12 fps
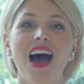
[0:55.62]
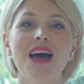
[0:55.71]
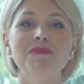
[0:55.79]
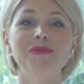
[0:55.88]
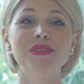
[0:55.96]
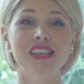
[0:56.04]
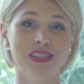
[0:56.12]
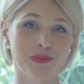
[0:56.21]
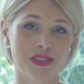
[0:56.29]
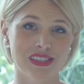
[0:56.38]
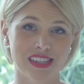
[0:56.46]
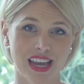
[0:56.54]
I'm obsessed
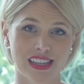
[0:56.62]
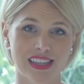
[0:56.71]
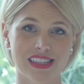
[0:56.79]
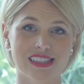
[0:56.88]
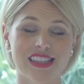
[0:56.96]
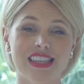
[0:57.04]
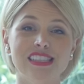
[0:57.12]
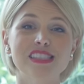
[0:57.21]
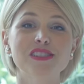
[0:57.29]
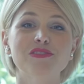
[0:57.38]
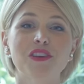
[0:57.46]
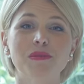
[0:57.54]
with this necklace. This
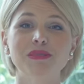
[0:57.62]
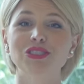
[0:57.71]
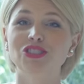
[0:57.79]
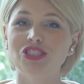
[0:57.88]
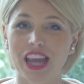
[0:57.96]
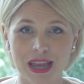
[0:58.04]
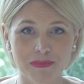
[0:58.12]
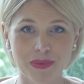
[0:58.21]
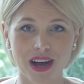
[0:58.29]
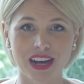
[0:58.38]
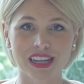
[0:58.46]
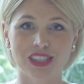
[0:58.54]
is from
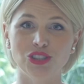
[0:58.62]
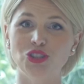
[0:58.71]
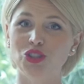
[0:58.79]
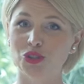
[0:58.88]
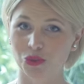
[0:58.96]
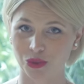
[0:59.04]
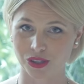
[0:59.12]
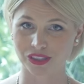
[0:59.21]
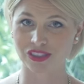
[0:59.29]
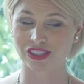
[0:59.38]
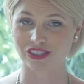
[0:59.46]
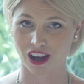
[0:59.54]

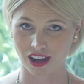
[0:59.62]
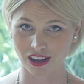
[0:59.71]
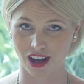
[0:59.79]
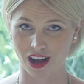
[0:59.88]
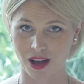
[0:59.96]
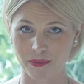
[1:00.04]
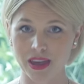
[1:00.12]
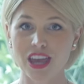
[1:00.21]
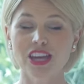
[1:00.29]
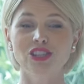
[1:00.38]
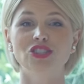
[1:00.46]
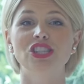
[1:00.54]
jbugjules.com.
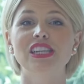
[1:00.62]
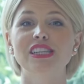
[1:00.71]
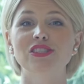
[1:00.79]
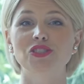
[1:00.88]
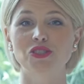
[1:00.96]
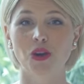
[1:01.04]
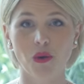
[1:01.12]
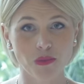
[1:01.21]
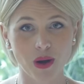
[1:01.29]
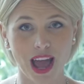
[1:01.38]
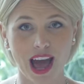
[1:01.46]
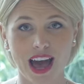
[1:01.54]
She is so
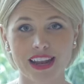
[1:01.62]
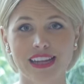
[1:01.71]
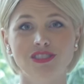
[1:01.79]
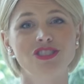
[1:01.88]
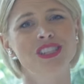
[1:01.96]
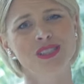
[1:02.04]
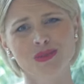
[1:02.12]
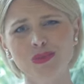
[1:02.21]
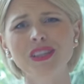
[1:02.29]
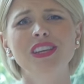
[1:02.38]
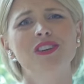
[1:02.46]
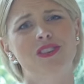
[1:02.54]
rad and she is
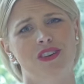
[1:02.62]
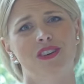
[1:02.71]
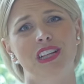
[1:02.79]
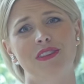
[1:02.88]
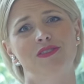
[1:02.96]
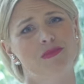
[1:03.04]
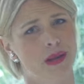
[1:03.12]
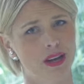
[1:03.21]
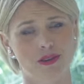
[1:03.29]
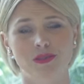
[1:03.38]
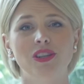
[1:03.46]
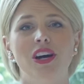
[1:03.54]
really a girl after my
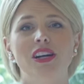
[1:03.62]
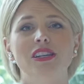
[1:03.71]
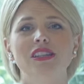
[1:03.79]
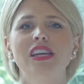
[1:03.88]
own heart.